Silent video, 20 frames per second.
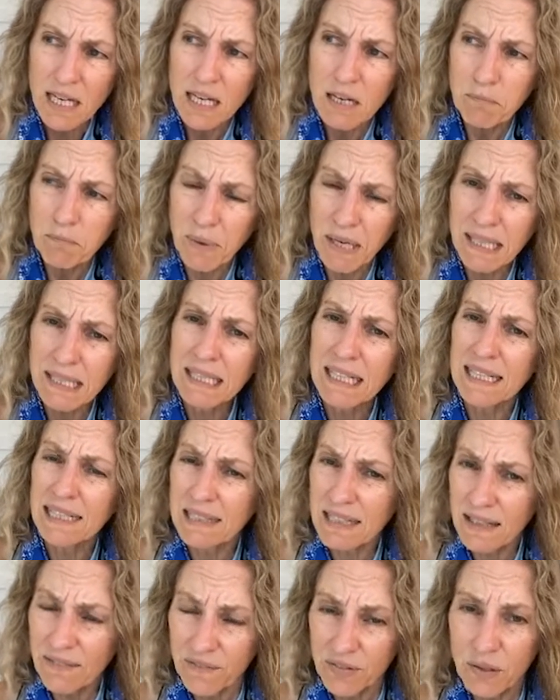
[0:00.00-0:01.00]

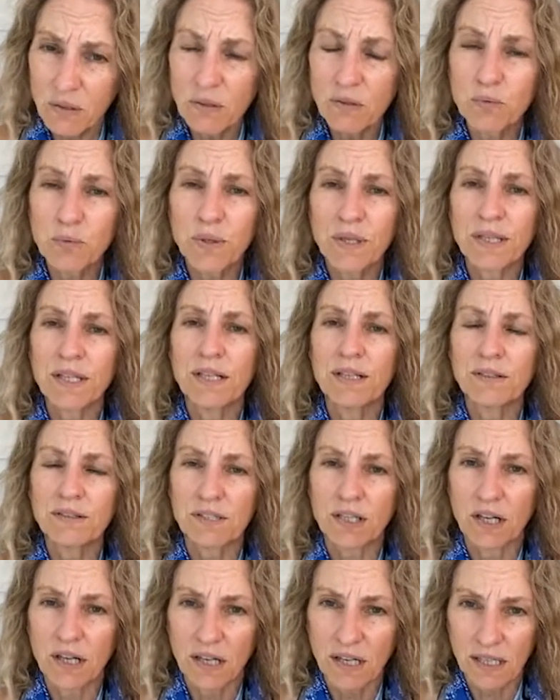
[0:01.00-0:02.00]
But if you're working your
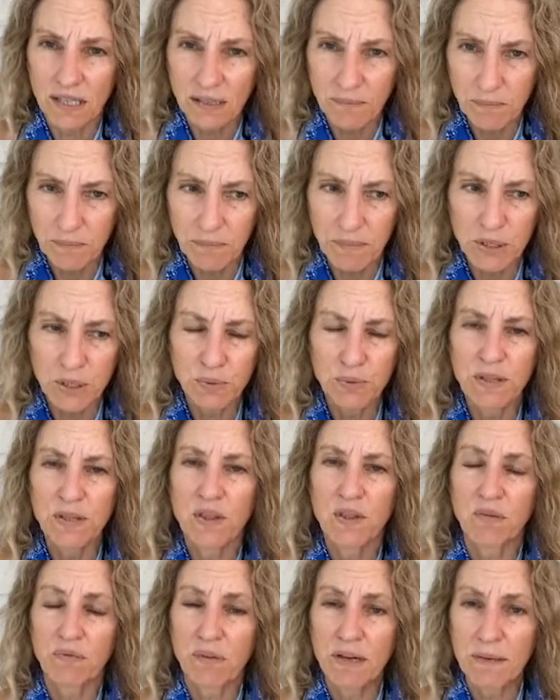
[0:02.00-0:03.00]
dog between
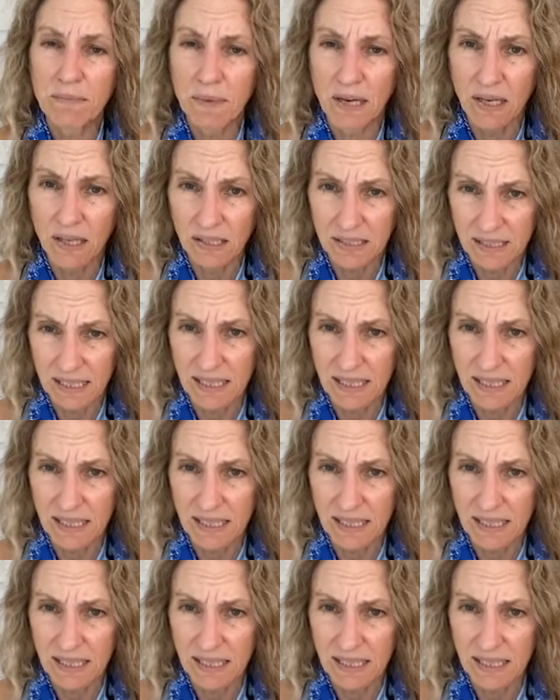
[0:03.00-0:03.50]
3 marks,